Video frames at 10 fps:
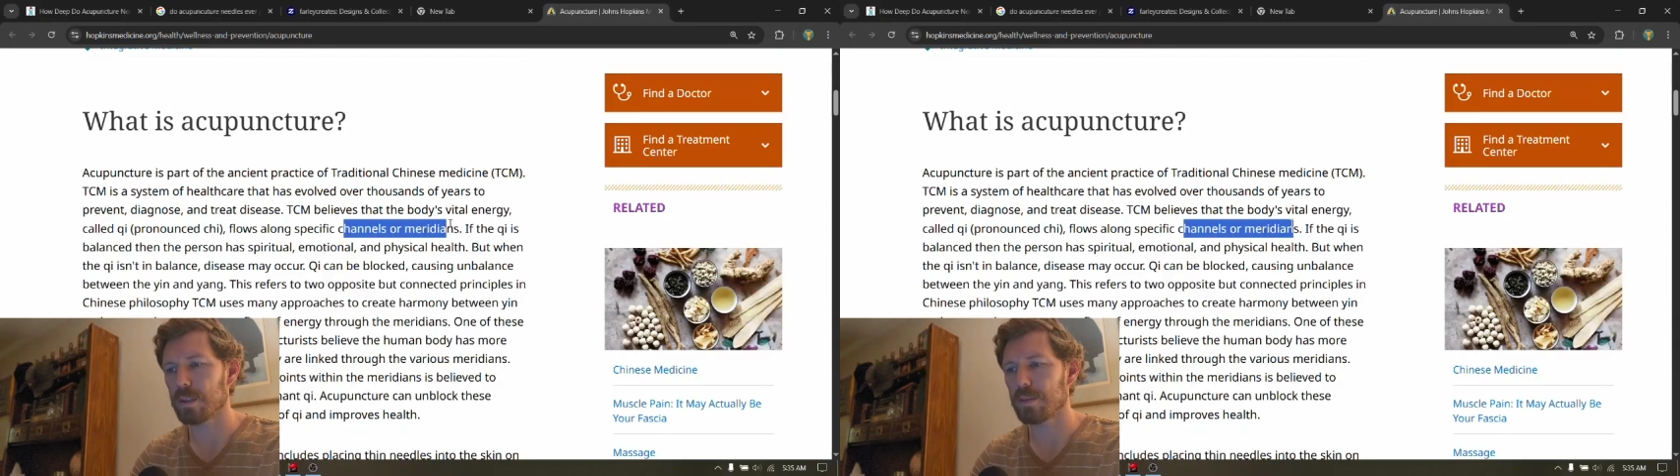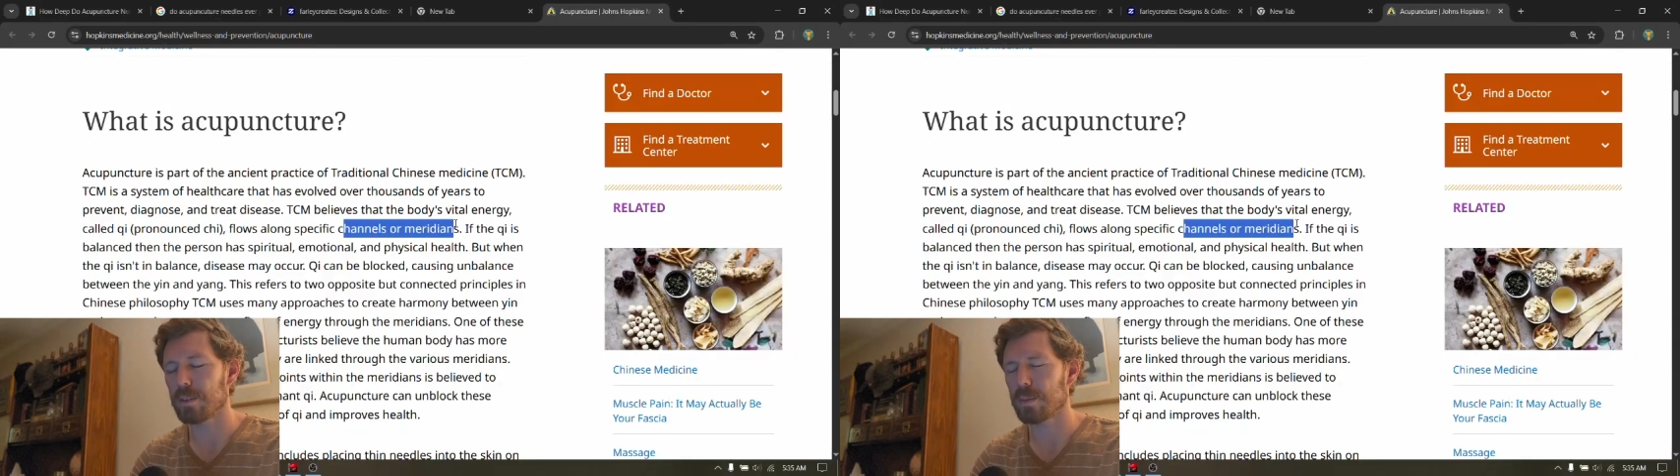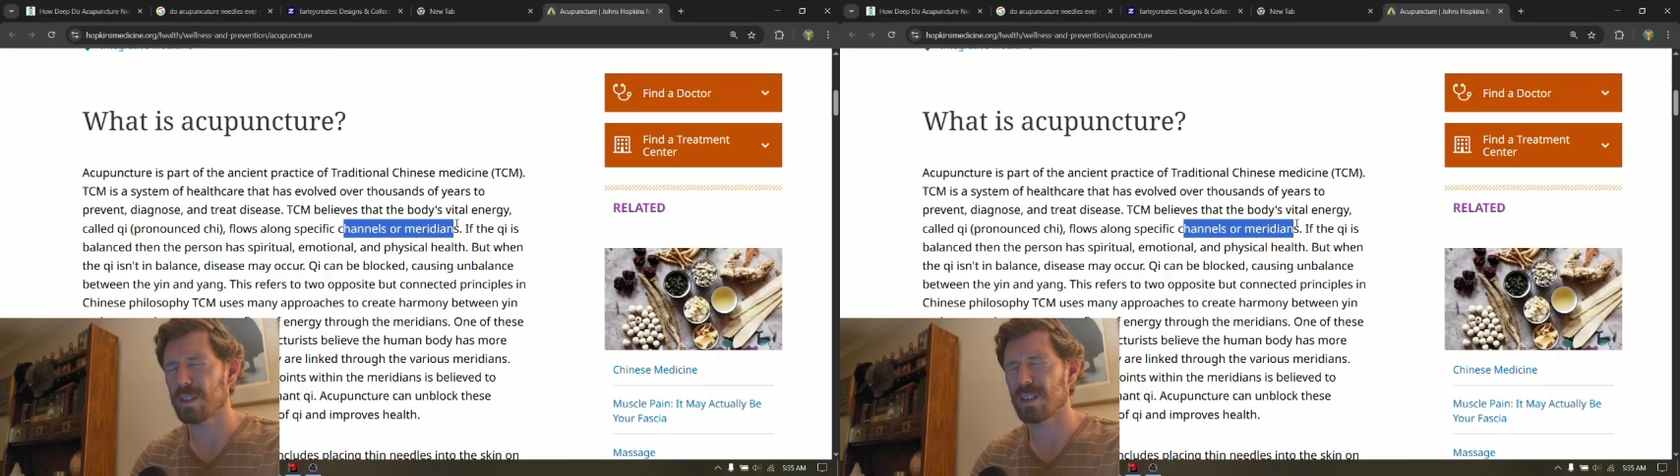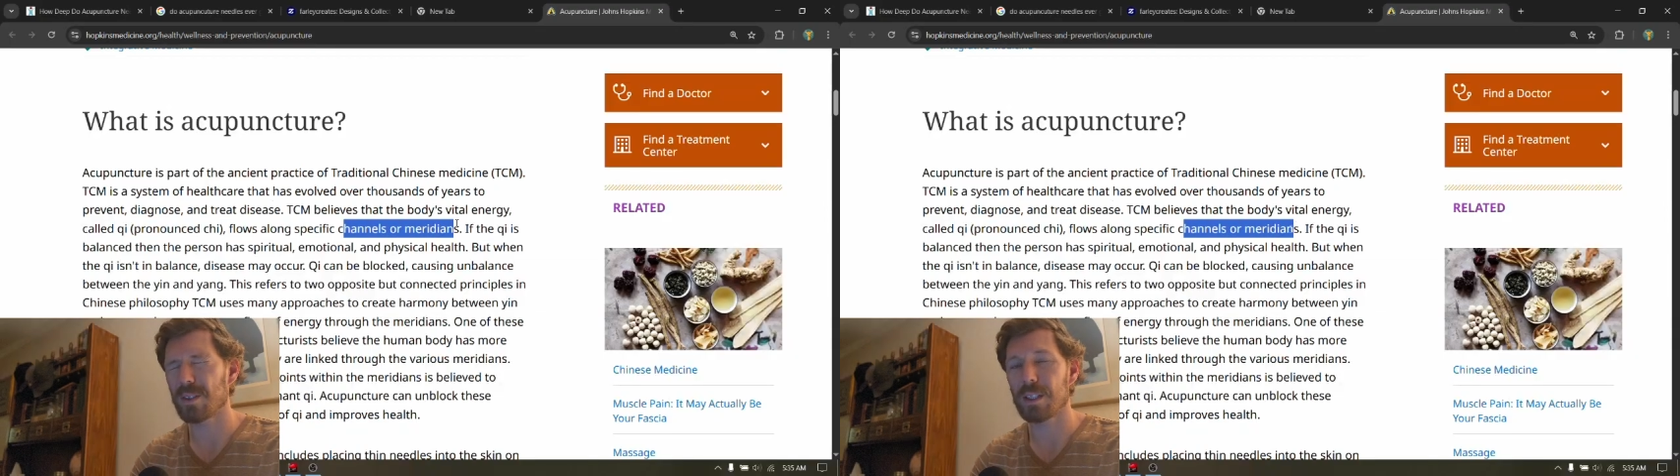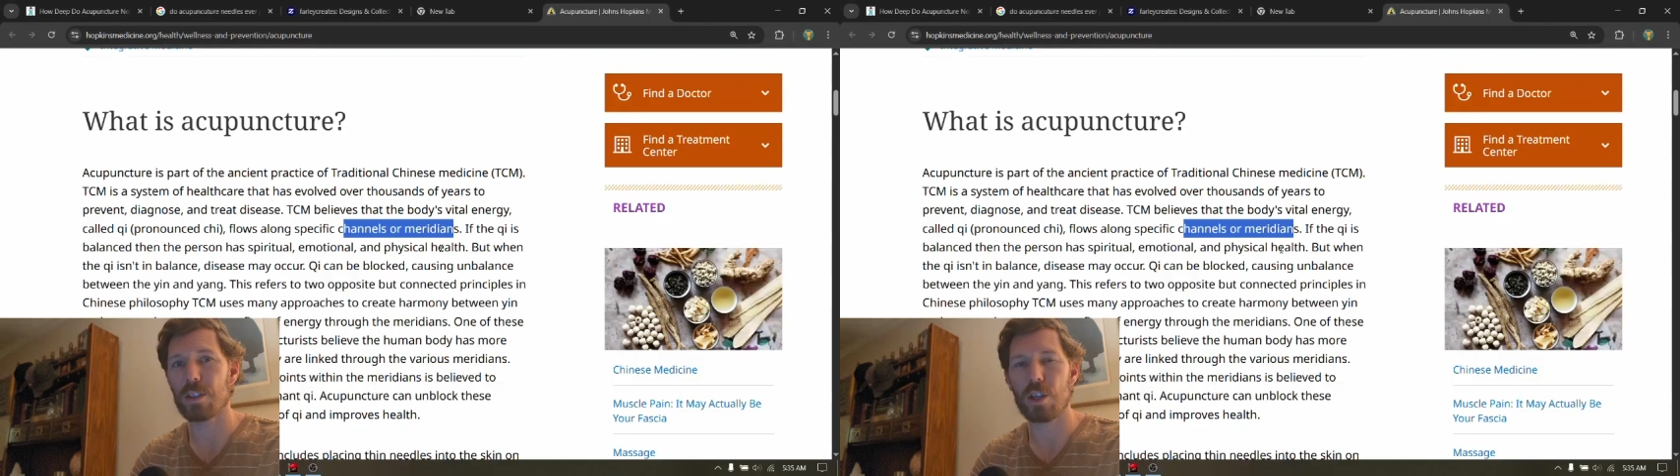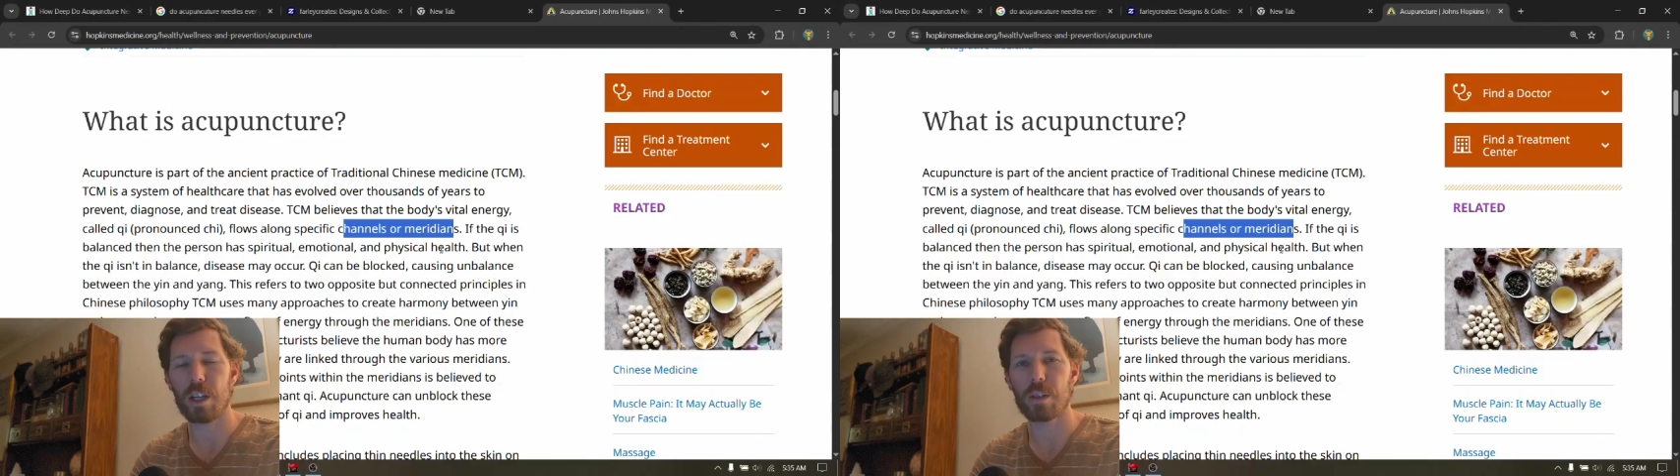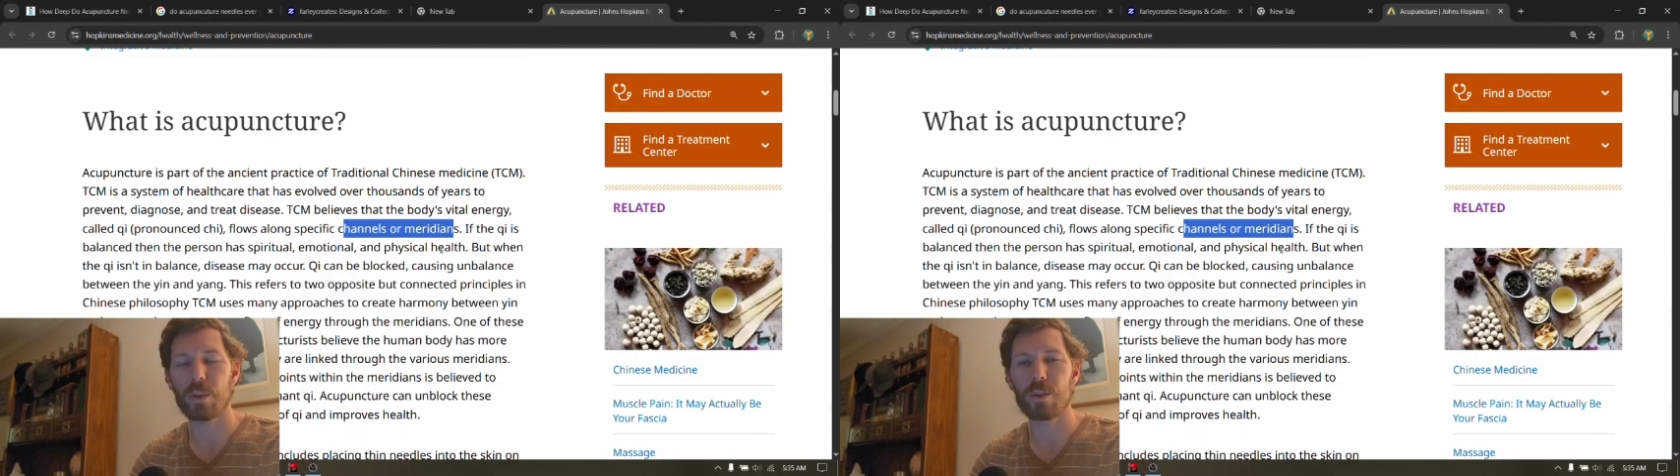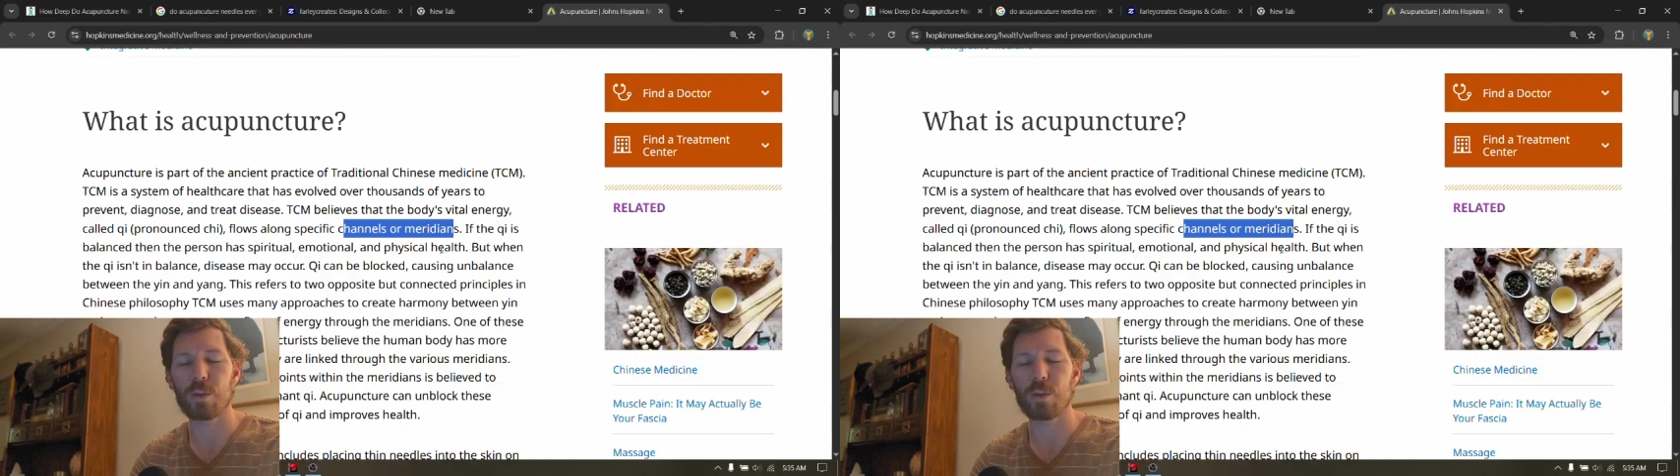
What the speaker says: specific channels